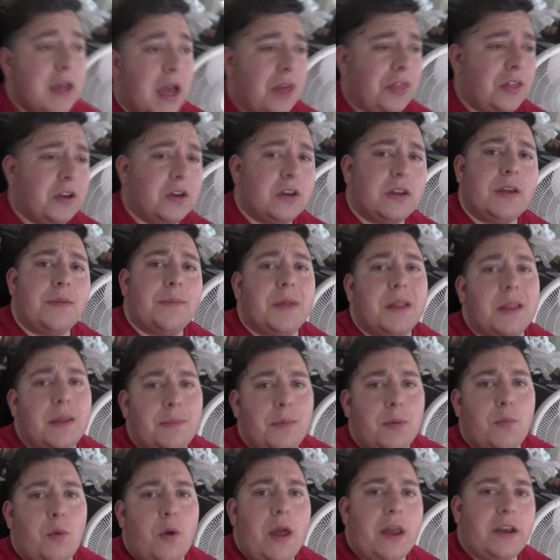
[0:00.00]
I think it'll give me a little
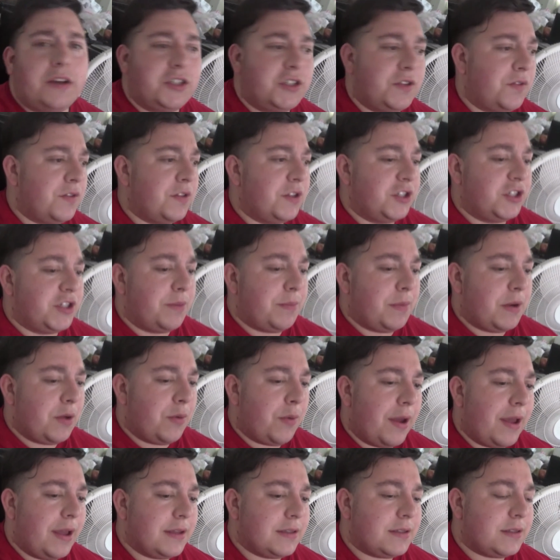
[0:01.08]
bit more energy for the gym,
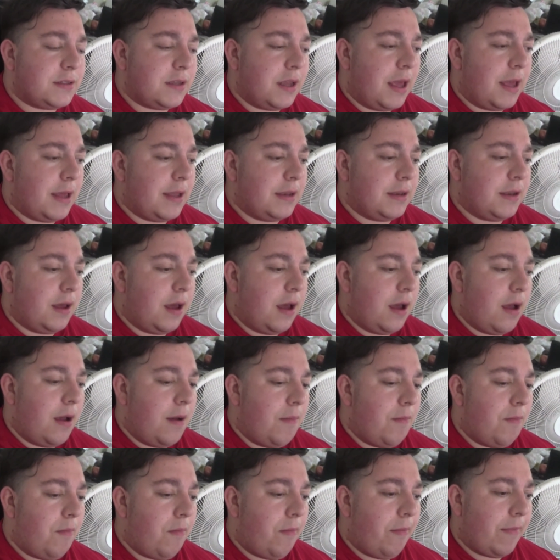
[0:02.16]
anyways. And, um,
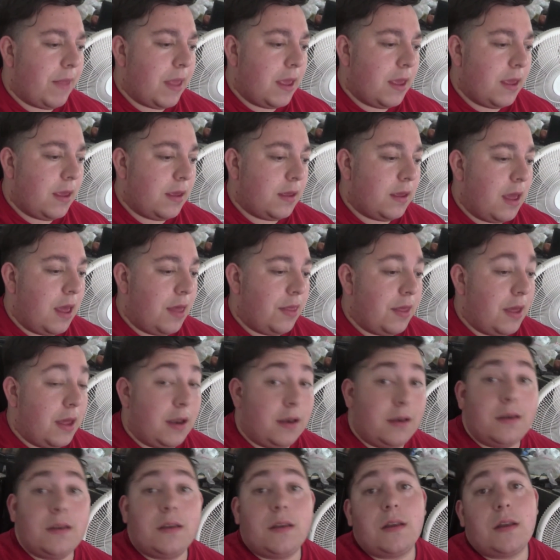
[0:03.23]
and
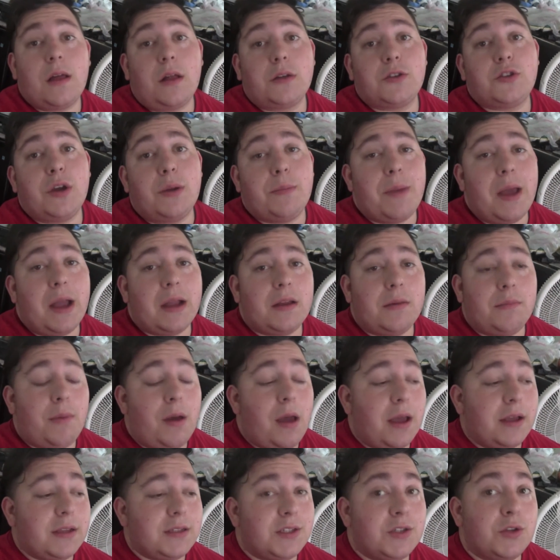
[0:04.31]
then I'll train back and
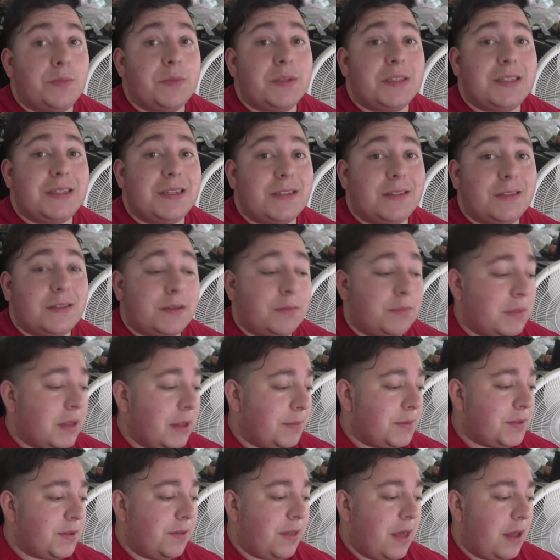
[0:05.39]
bis. You'll be seeing some
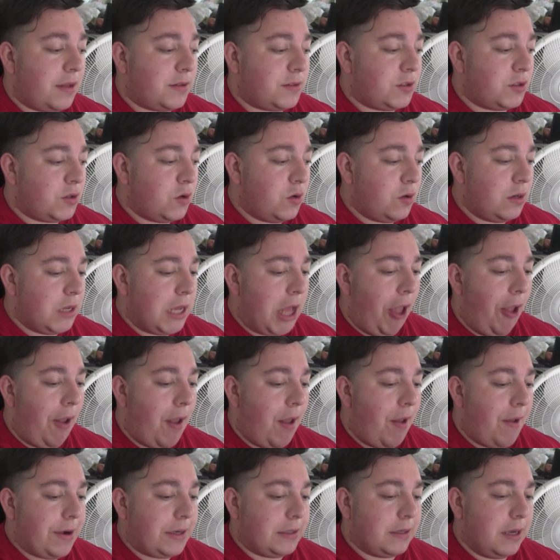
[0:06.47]
clips of that soon,
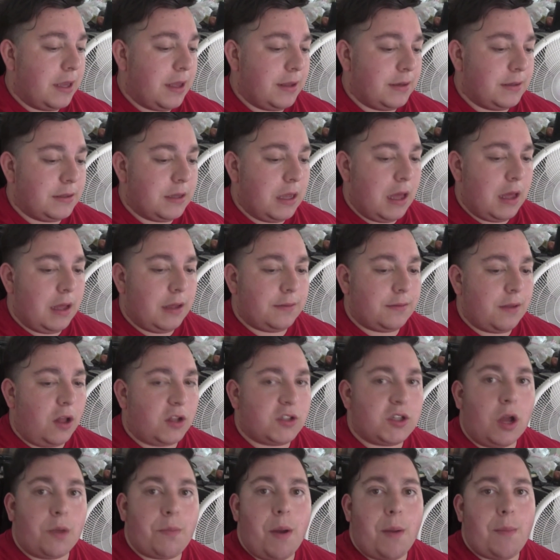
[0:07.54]
and uh, I'll
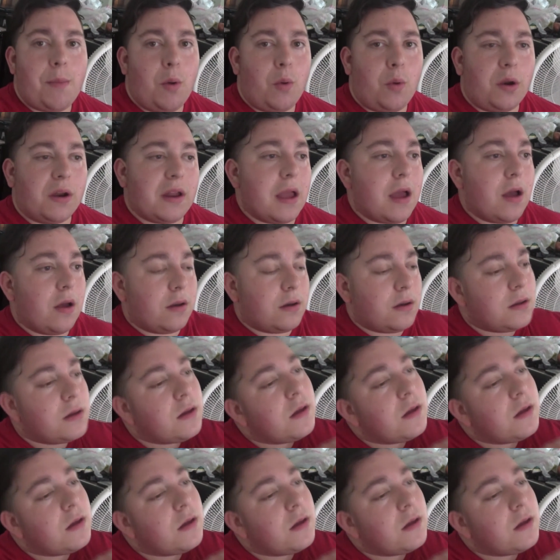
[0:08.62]
talk about my workout.